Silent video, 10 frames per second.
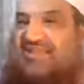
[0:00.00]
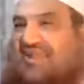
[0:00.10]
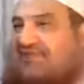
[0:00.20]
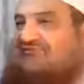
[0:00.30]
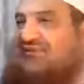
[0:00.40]
And
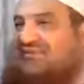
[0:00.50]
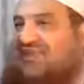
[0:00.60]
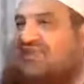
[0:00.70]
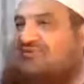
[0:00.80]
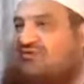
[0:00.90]
every
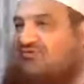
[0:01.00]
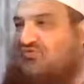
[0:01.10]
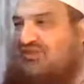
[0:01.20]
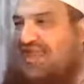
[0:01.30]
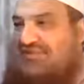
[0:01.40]
time that you
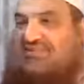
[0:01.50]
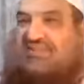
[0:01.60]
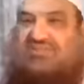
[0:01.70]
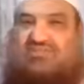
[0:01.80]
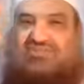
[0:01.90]
forget,
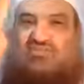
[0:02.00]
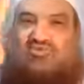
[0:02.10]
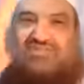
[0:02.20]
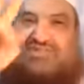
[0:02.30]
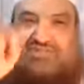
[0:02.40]
there is two
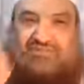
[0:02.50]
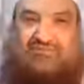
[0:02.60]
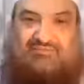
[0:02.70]
sajda.